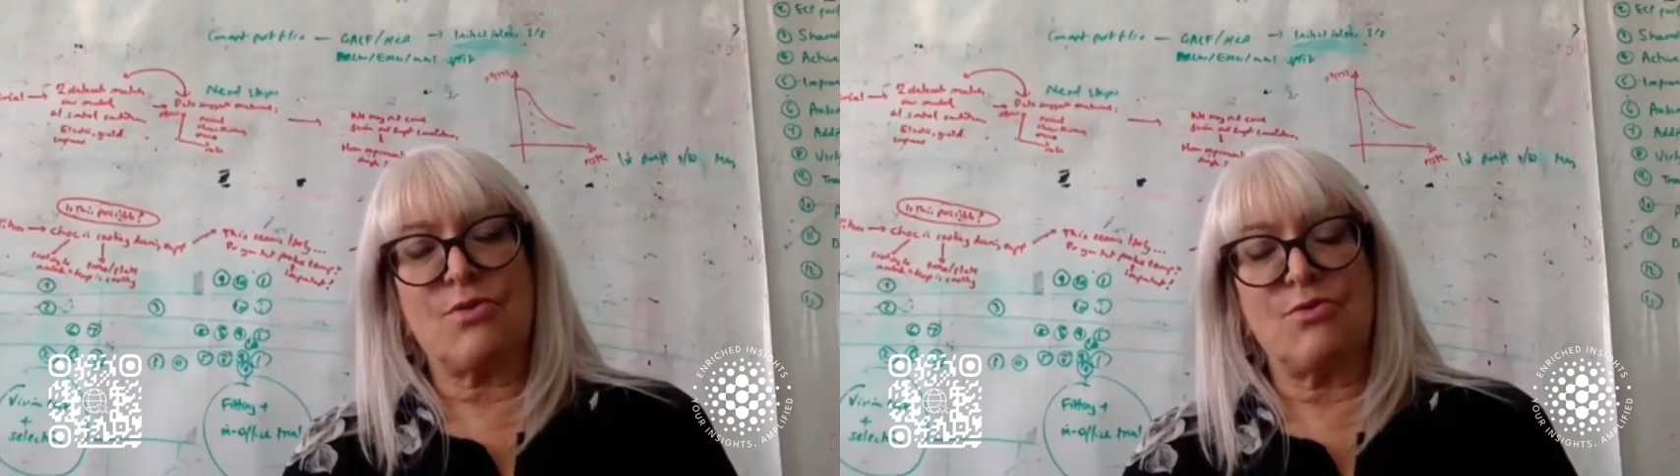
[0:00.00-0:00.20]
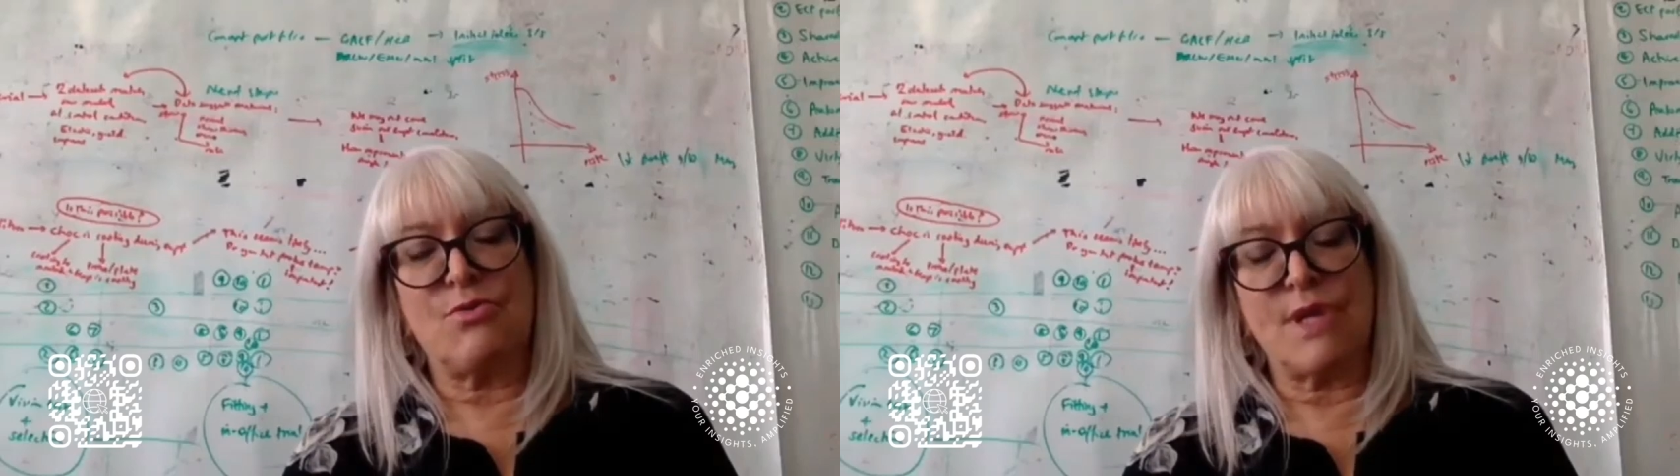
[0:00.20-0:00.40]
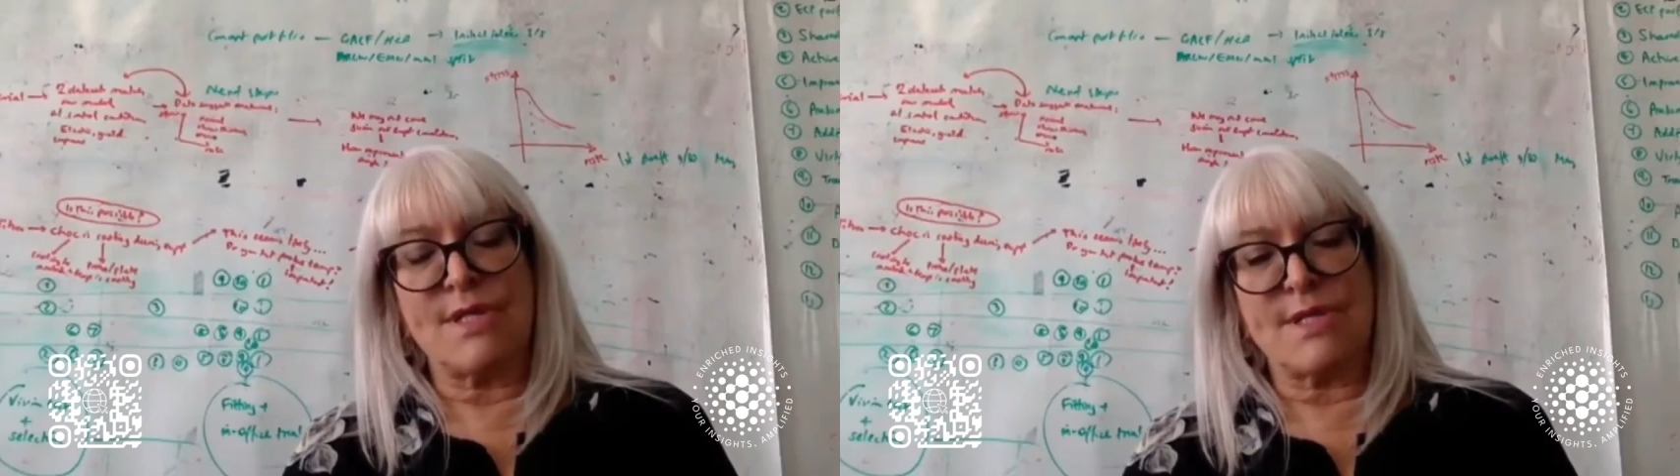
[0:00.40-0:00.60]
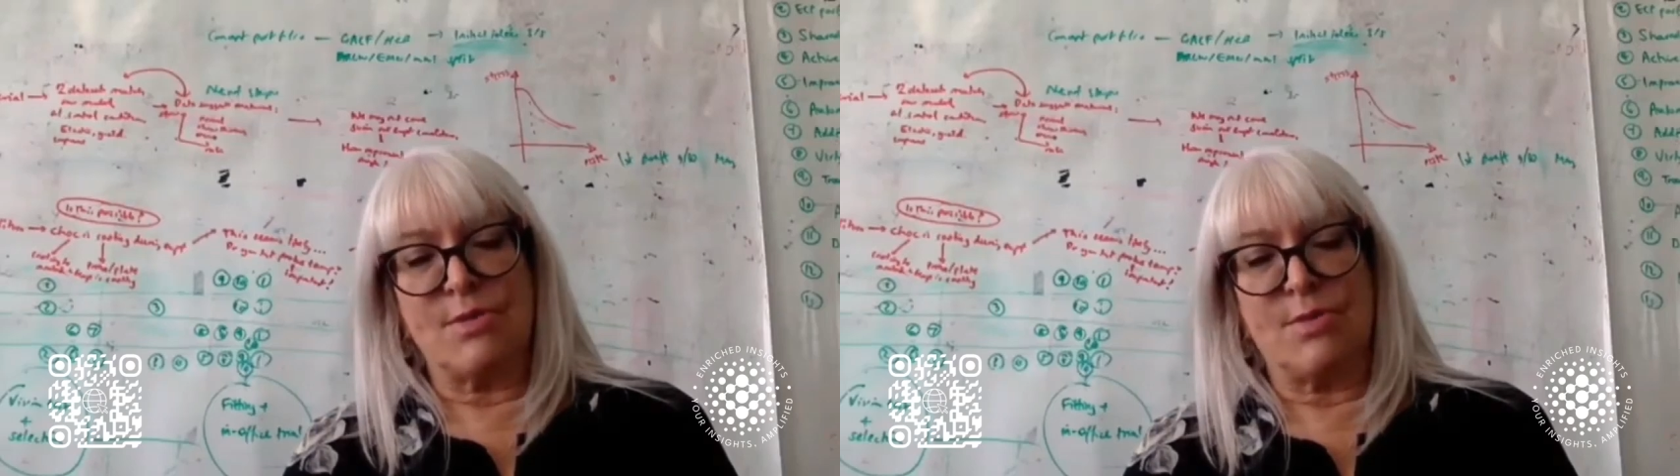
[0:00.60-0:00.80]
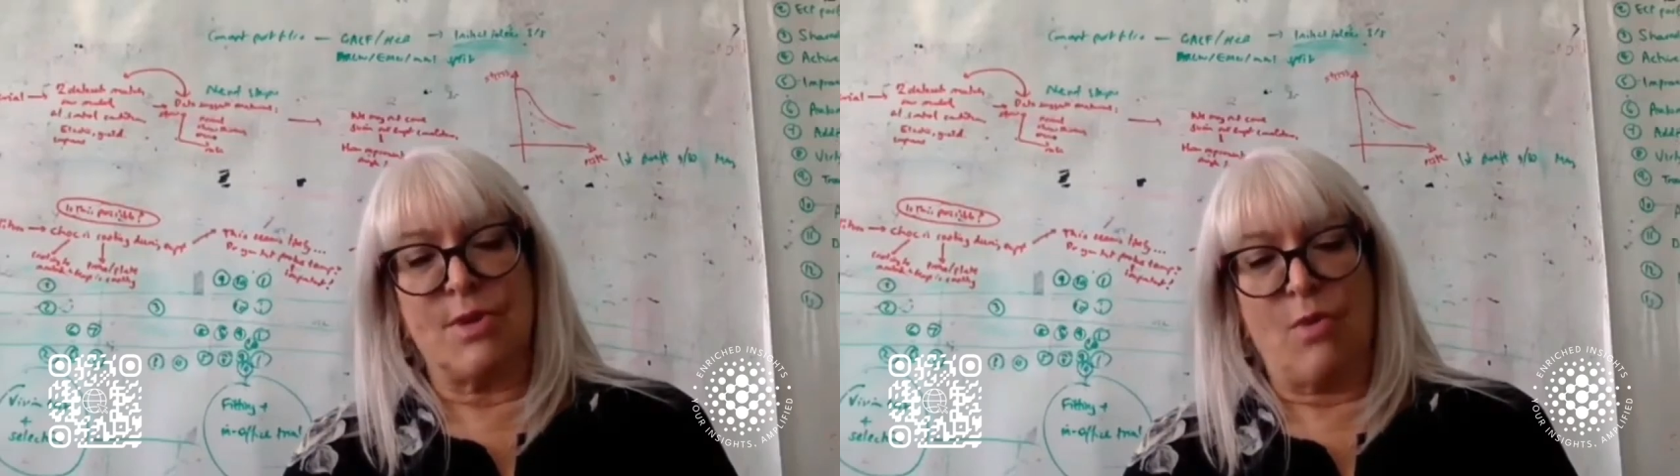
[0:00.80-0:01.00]
us
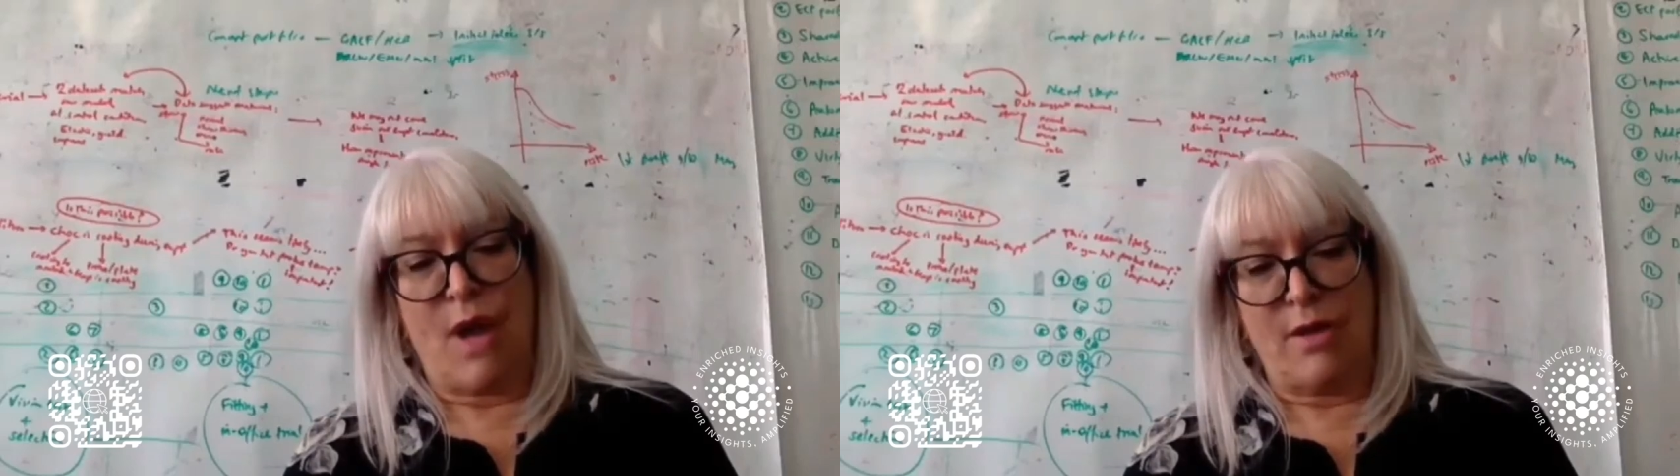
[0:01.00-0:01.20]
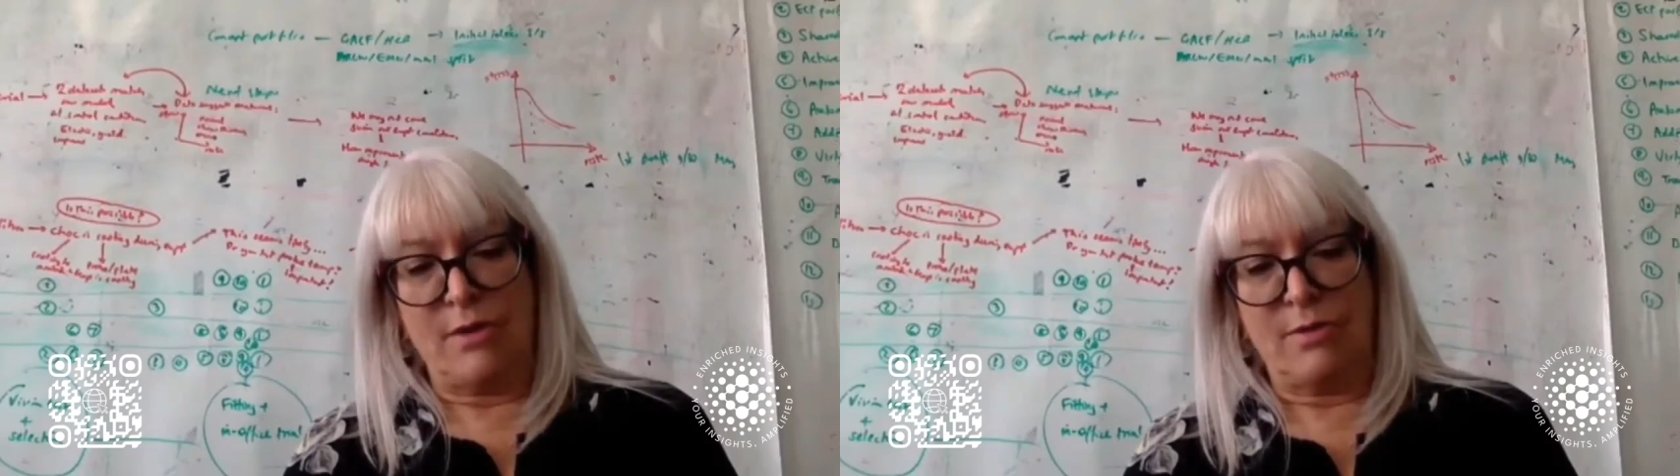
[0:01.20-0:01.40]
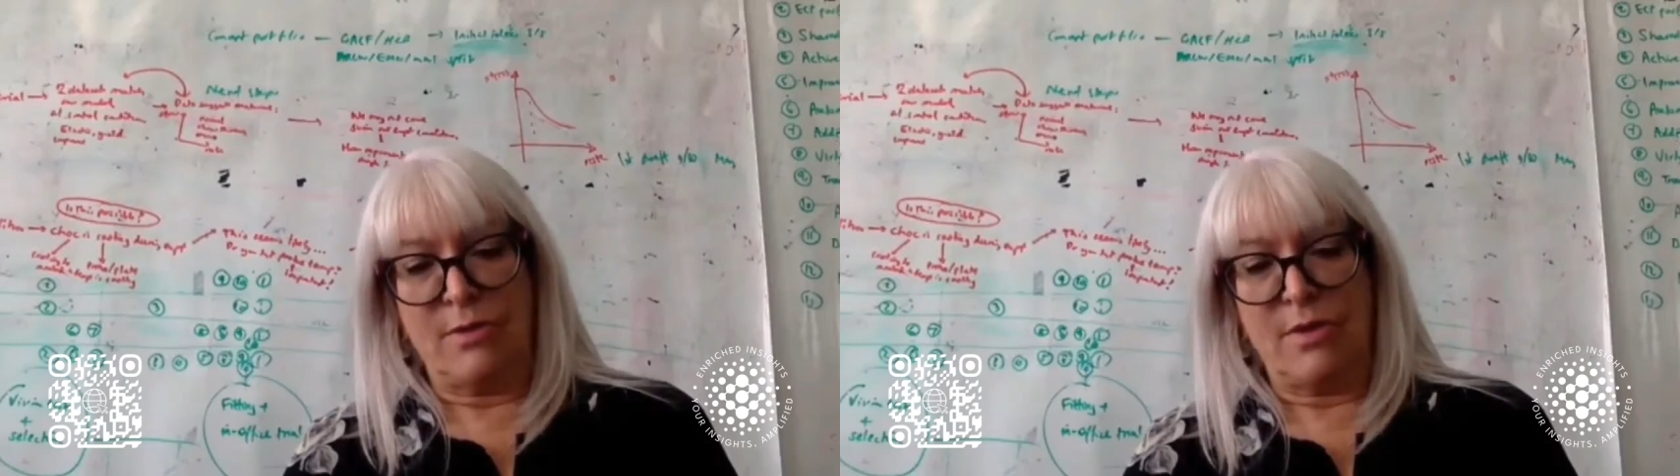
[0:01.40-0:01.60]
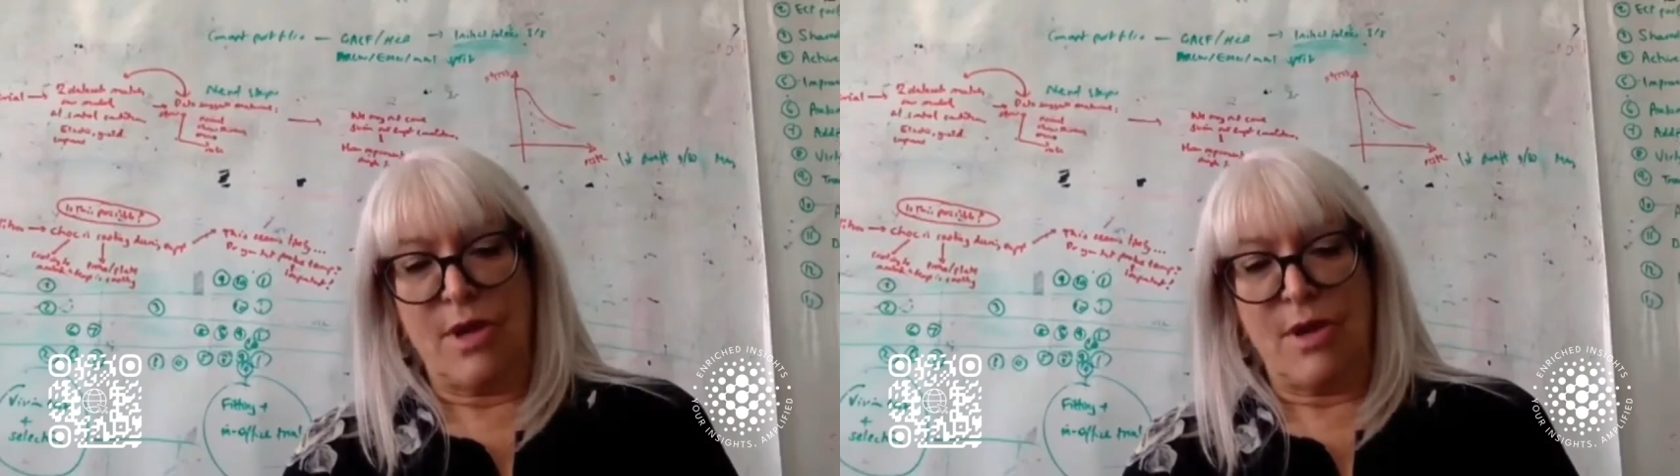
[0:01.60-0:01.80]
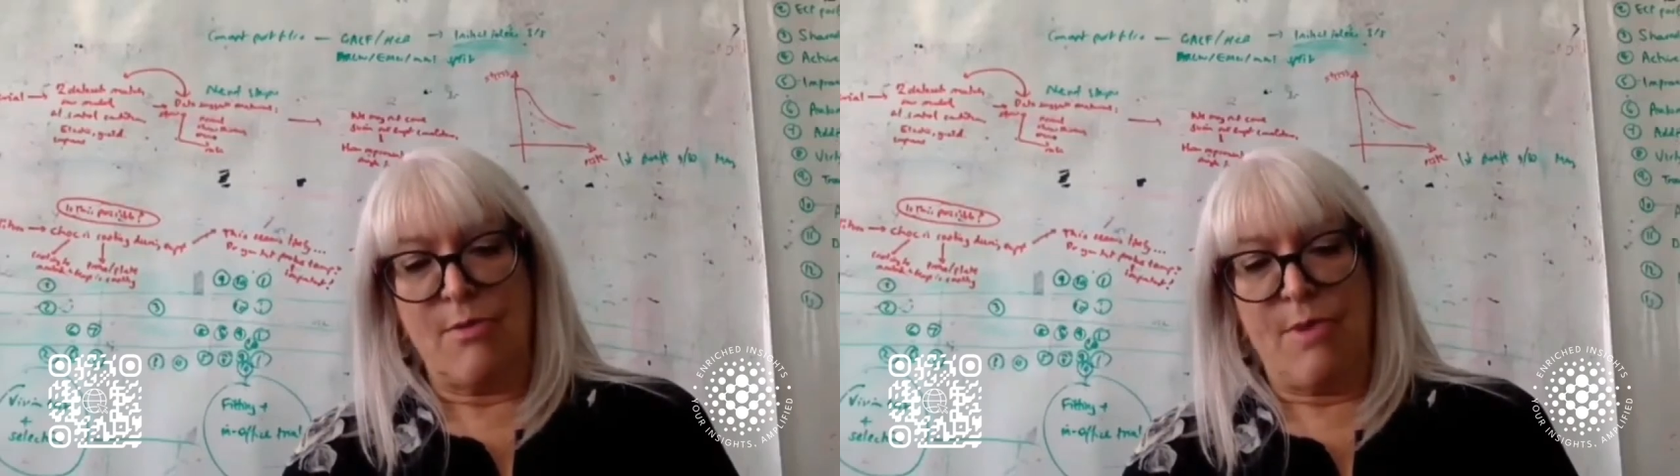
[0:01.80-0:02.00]
reasonably well.